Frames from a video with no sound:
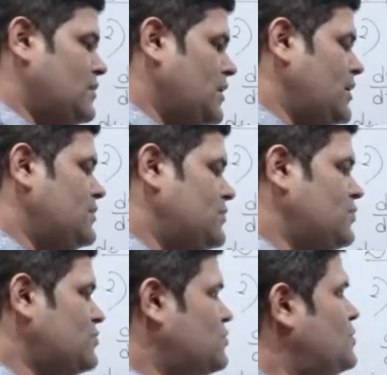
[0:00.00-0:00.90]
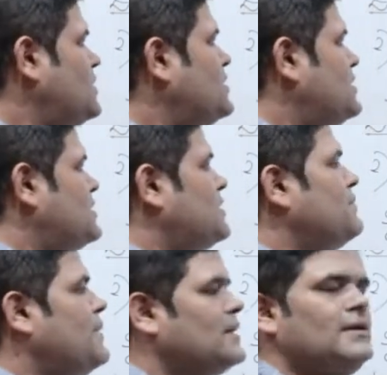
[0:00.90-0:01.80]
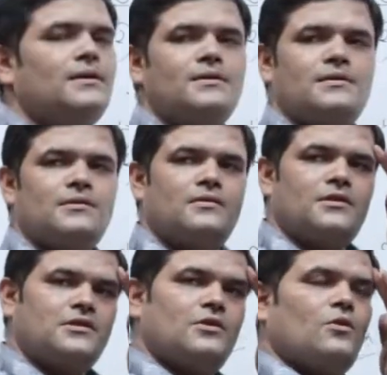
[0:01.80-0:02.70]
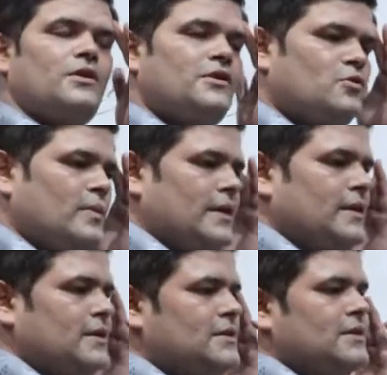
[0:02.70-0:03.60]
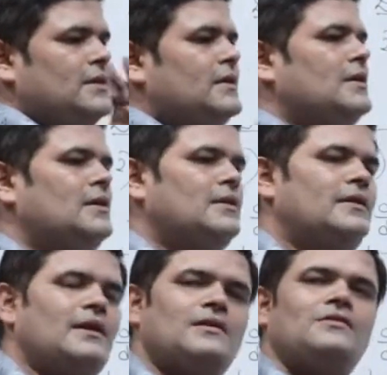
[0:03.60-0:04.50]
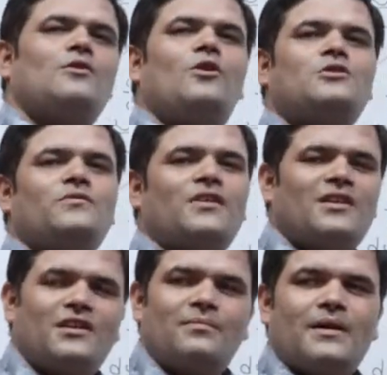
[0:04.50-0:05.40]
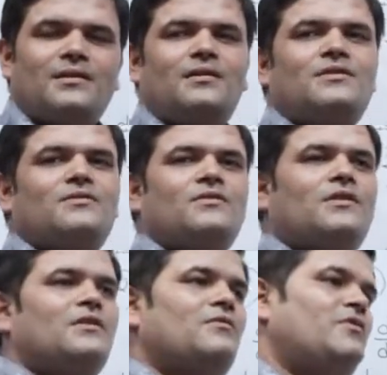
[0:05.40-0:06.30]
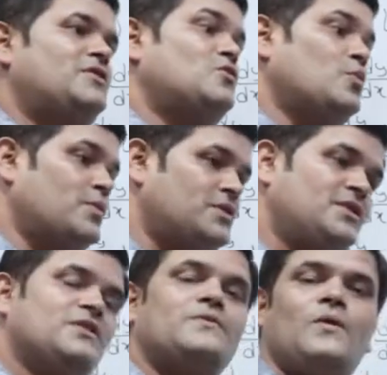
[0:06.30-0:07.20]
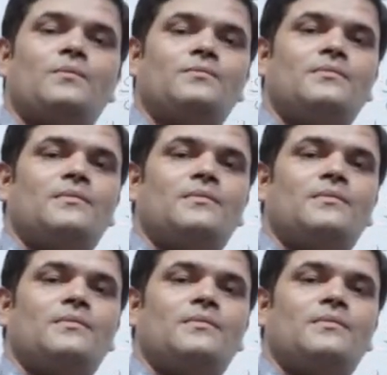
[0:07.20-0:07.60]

Okay, so student, this is the methods, this is the only 2 methods, and there are lots of other methods which is homogeneous form